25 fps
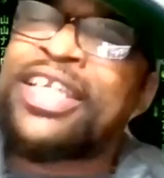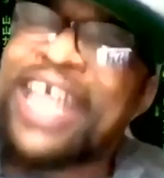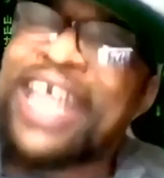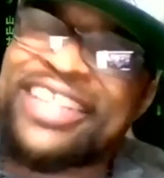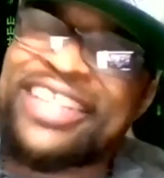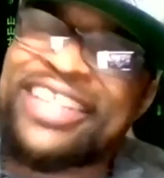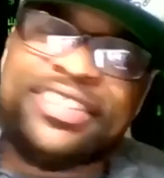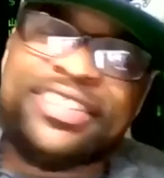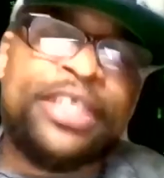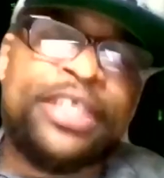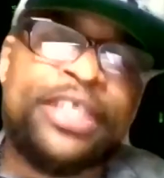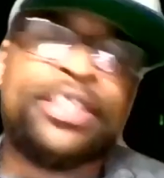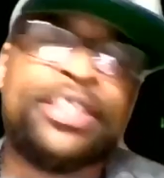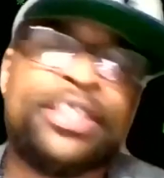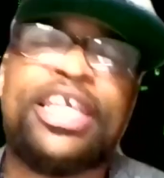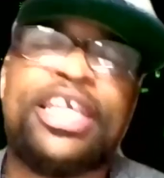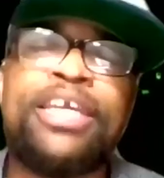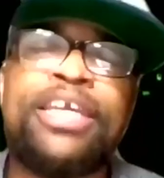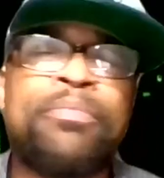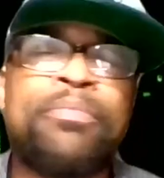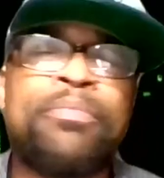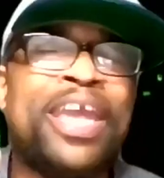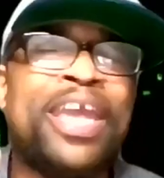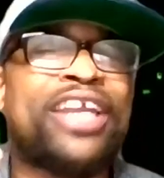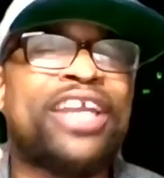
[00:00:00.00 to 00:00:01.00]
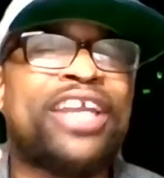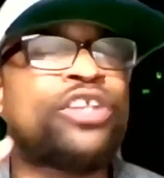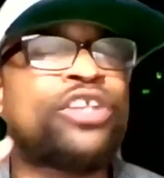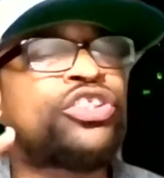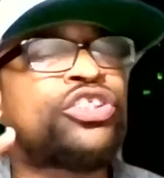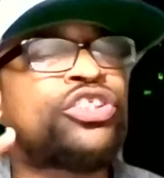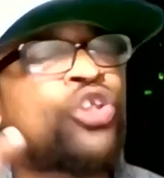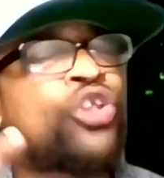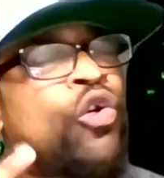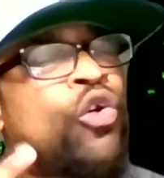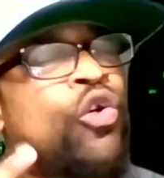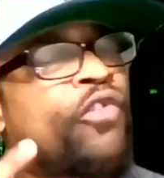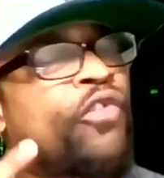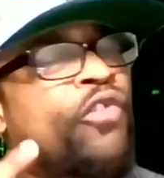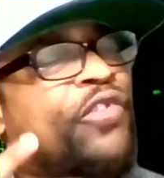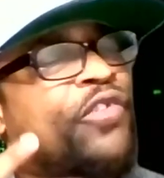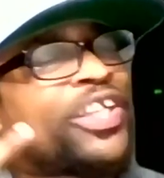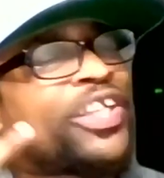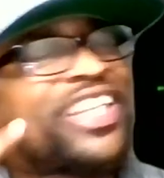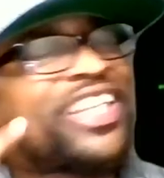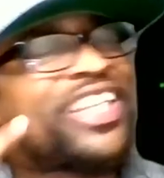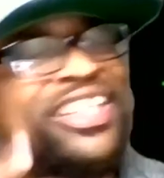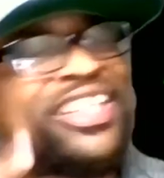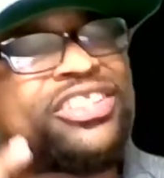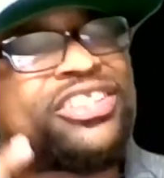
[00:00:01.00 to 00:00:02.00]
knights, and kingmakers known
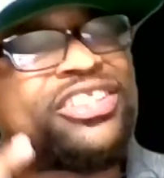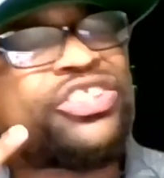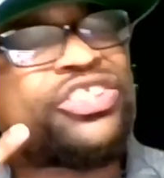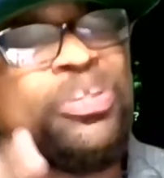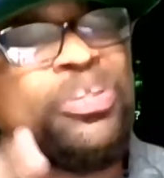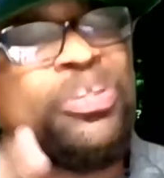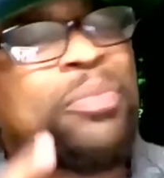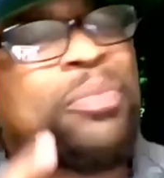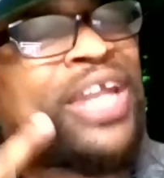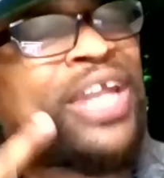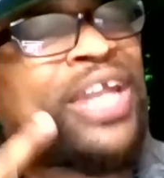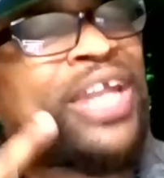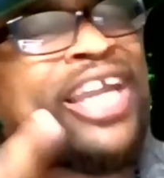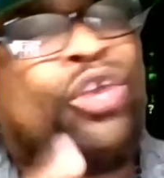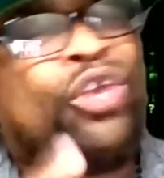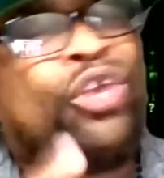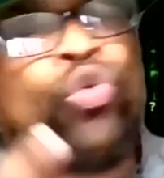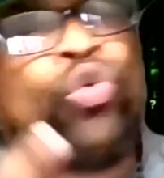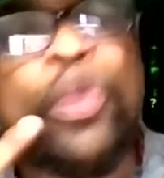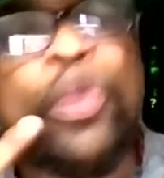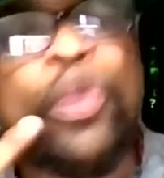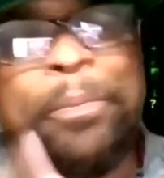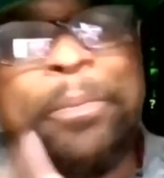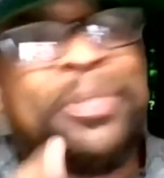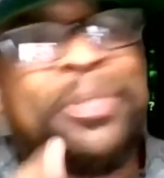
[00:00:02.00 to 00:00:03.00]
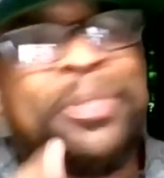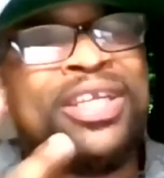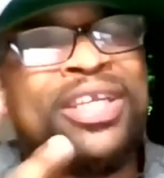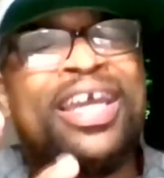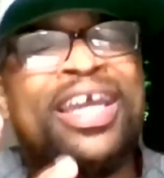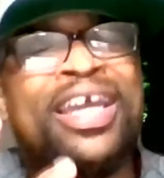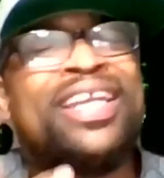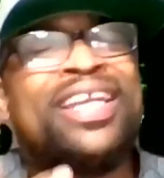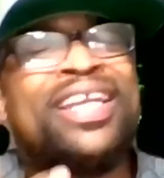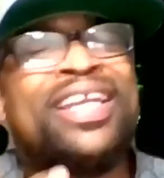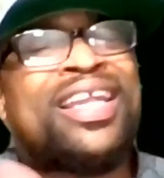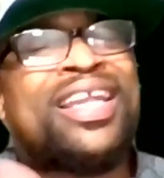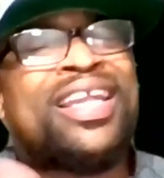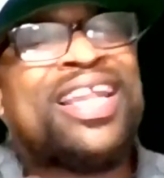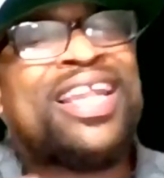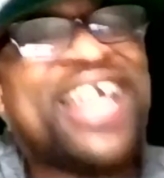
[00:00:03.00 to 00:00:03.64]
for kinship like kryptonite.